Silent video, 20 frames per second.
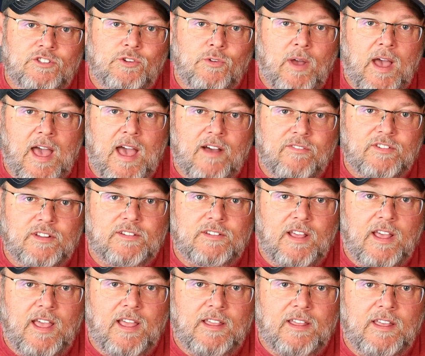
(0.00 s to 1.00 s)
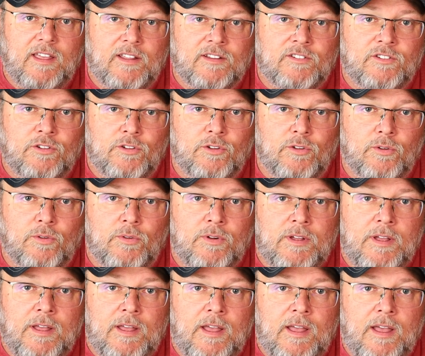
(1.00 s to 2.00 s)
you have to take into
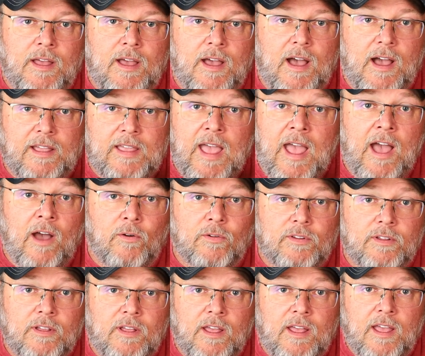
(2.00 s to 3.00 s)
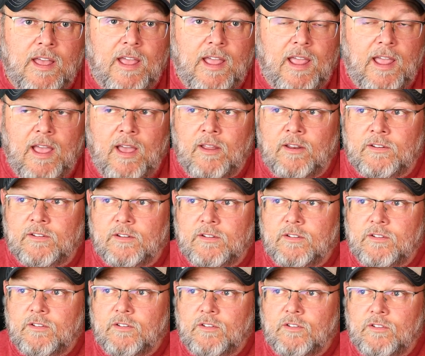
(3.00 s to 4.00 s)
account. And
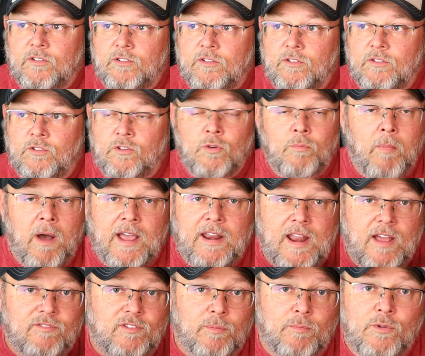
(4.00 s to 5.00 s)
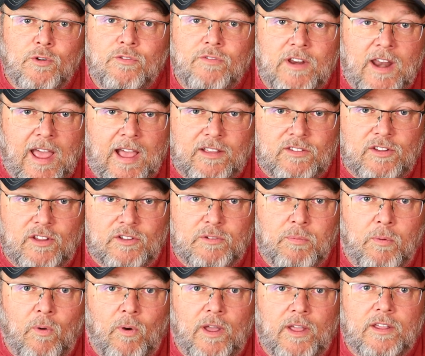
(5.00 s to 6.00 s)
you might have to move an access
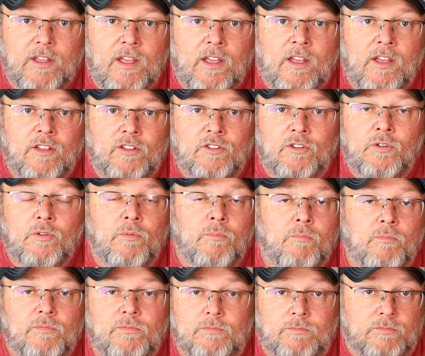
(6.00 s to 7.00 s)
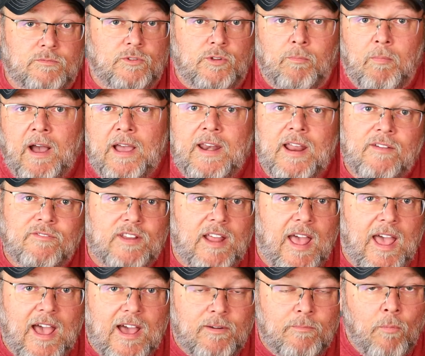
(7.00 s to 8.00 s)
point. You might have to
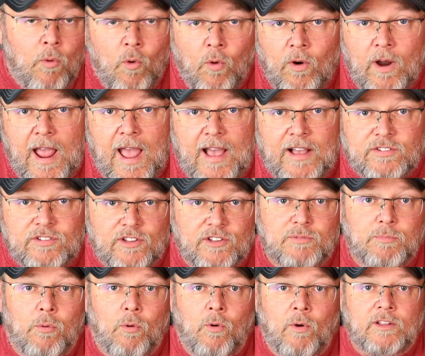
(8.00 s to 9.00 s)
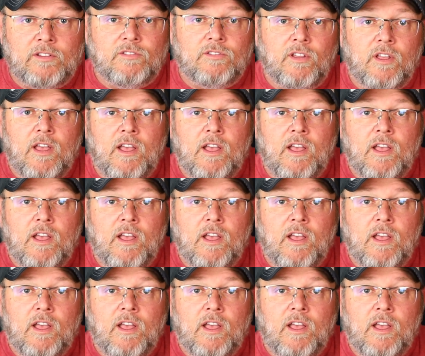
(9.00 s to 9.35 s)
add more access points,